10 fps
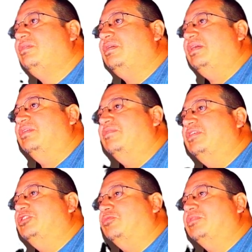And
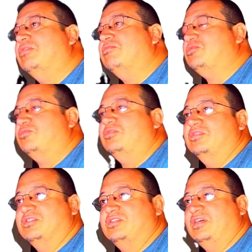that joy code is
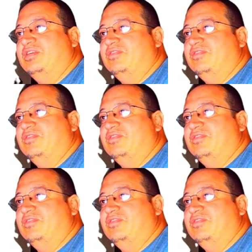one, so I know